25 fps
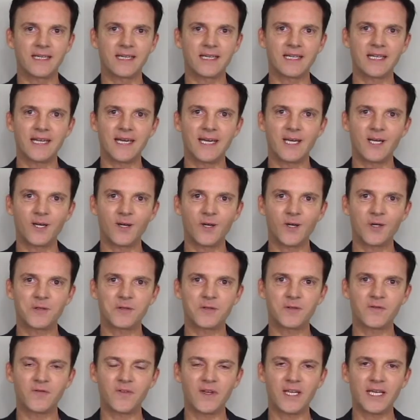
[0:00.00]
Later on
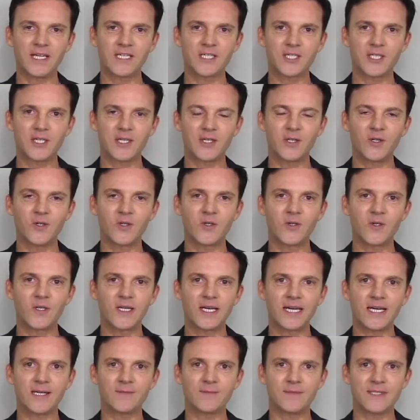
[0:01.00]
reflection, you
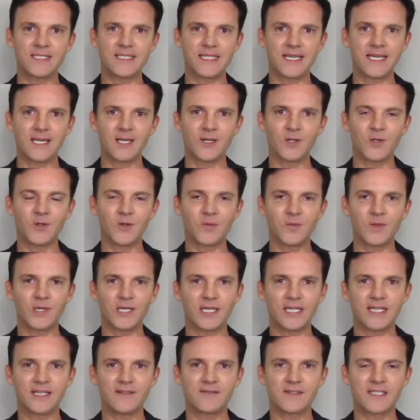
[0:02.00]
could update your
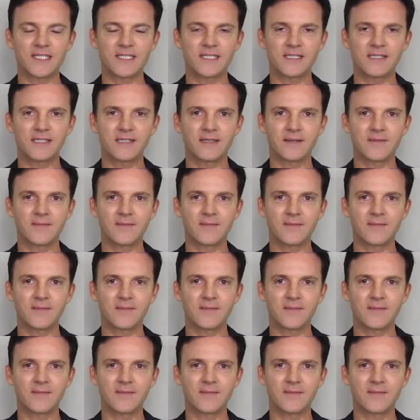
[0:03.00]
beliefs.